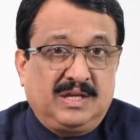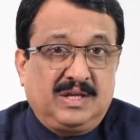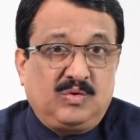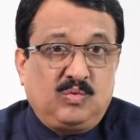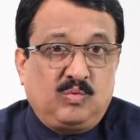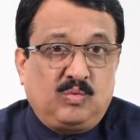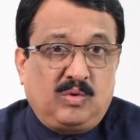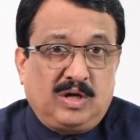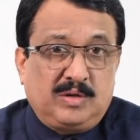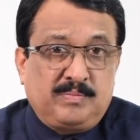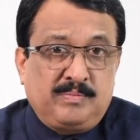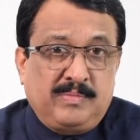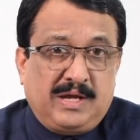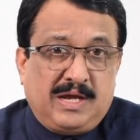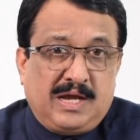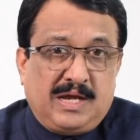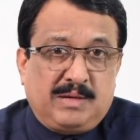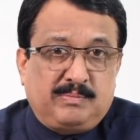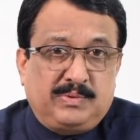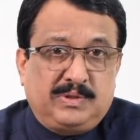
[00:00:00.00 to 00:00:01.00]
What may
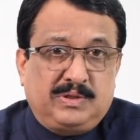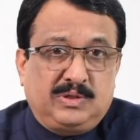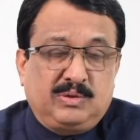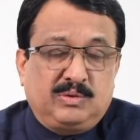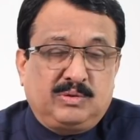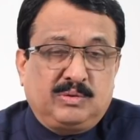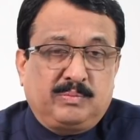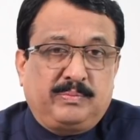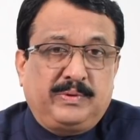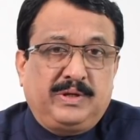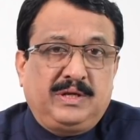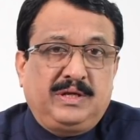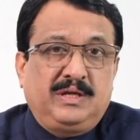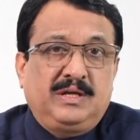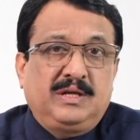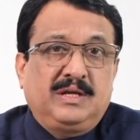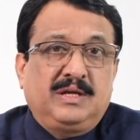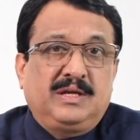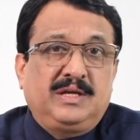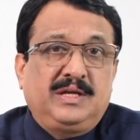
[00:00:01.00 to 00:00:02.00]
happen to rupee
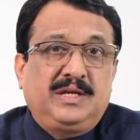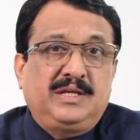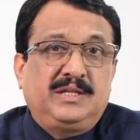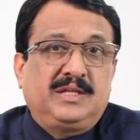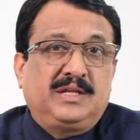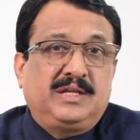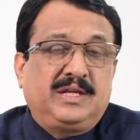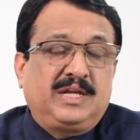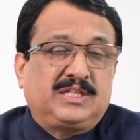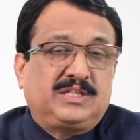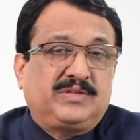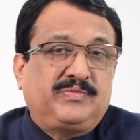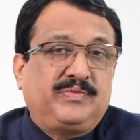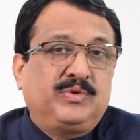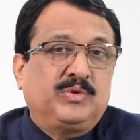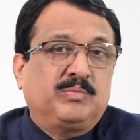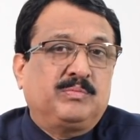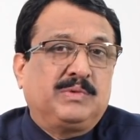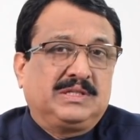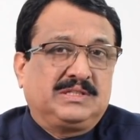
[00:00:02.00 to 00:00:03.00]
in the next
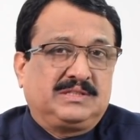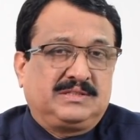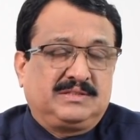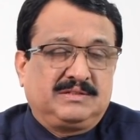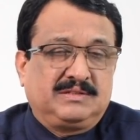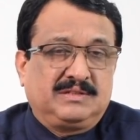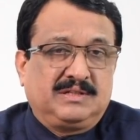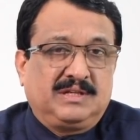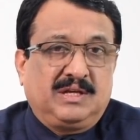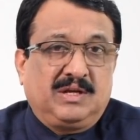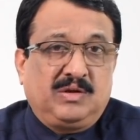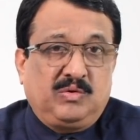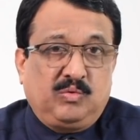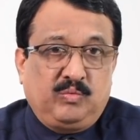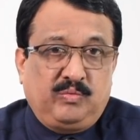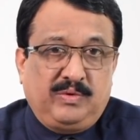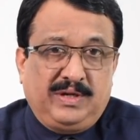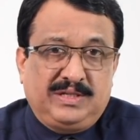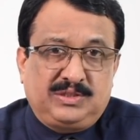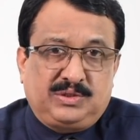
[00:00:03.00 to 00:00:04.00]
few months?
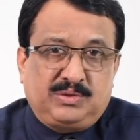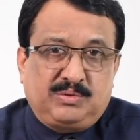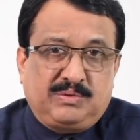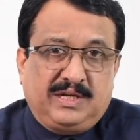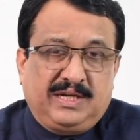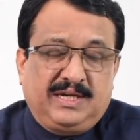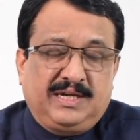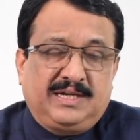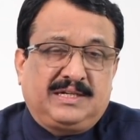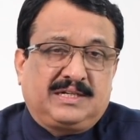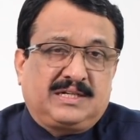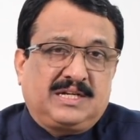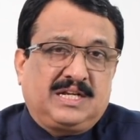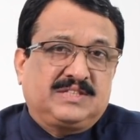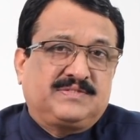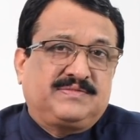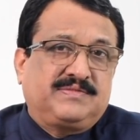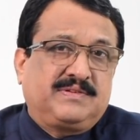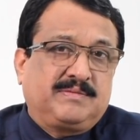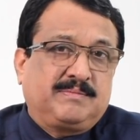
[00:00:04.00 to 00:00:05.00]
When should I
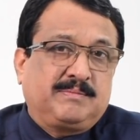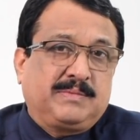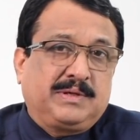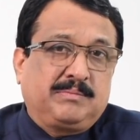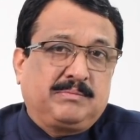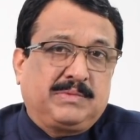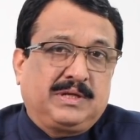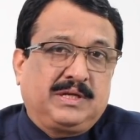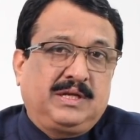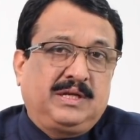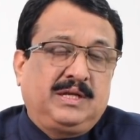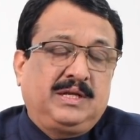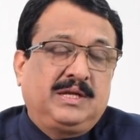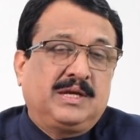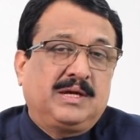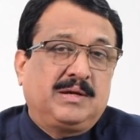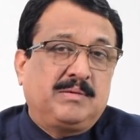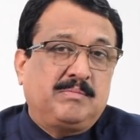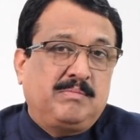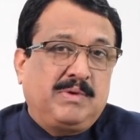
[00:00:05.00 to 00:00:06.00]
transfer my money
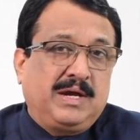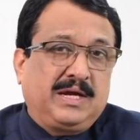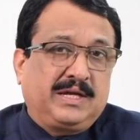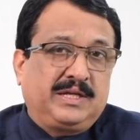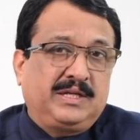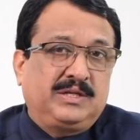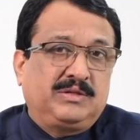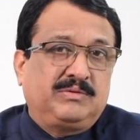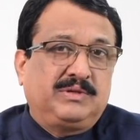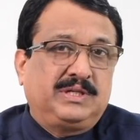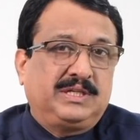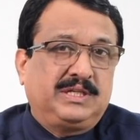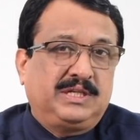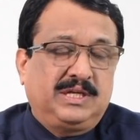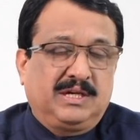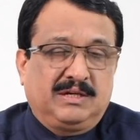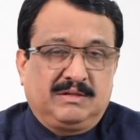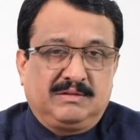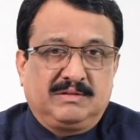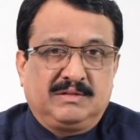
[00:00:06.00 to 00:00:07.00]
back into
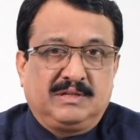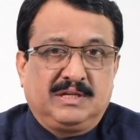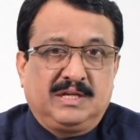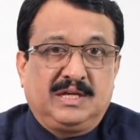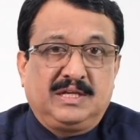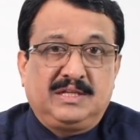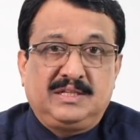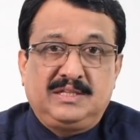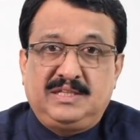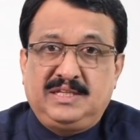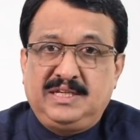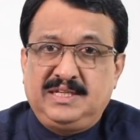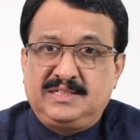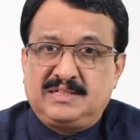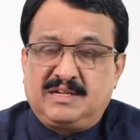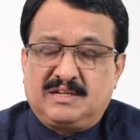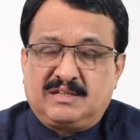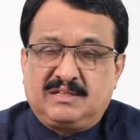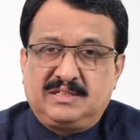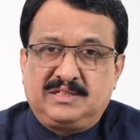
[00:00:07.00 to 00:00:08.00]
India? These
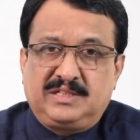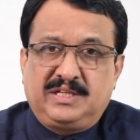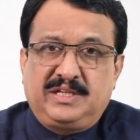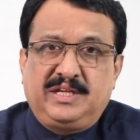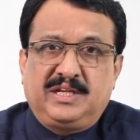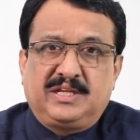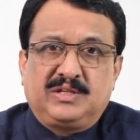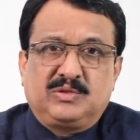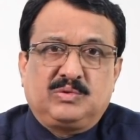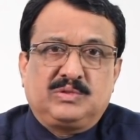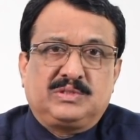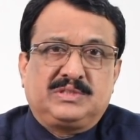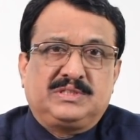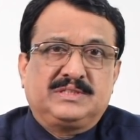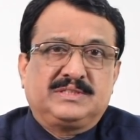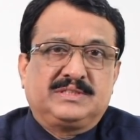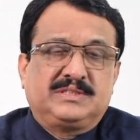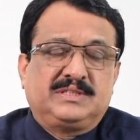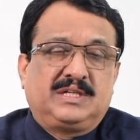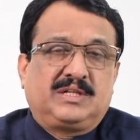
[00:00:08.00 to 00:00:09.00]
are the genuine
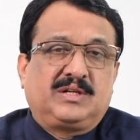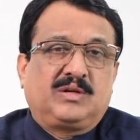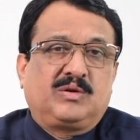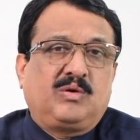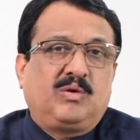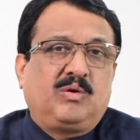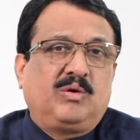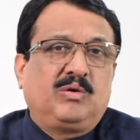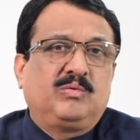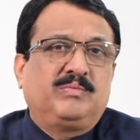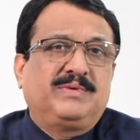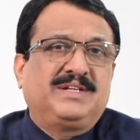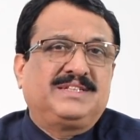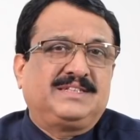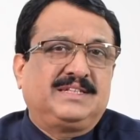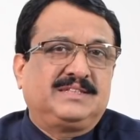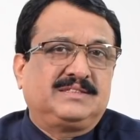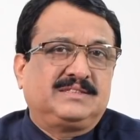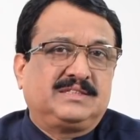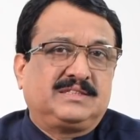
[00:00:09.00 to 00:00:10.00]
questions that are always
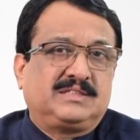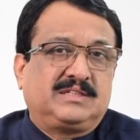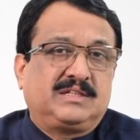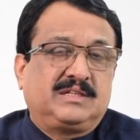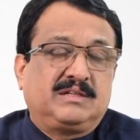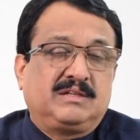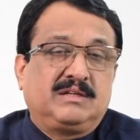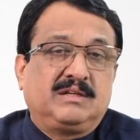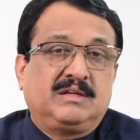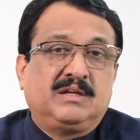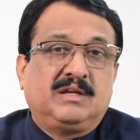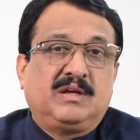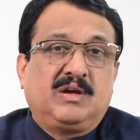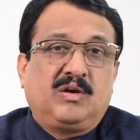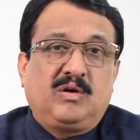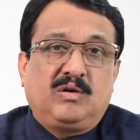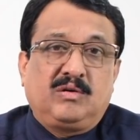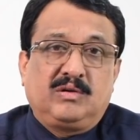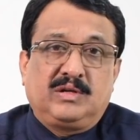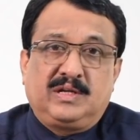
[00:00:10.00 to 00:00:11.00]
existent
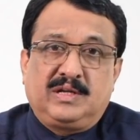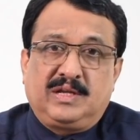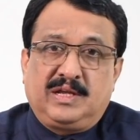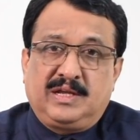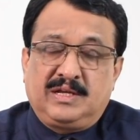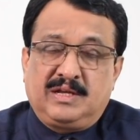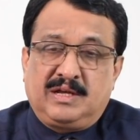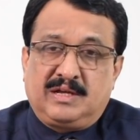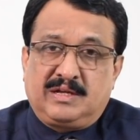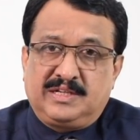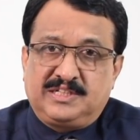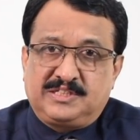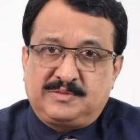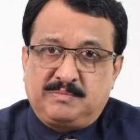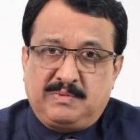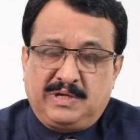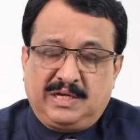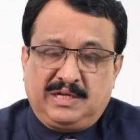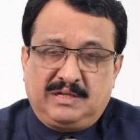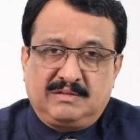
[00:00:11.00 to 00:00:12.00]
on an NRI's
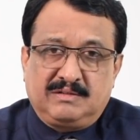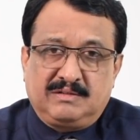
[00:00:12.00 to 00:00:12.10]
mind.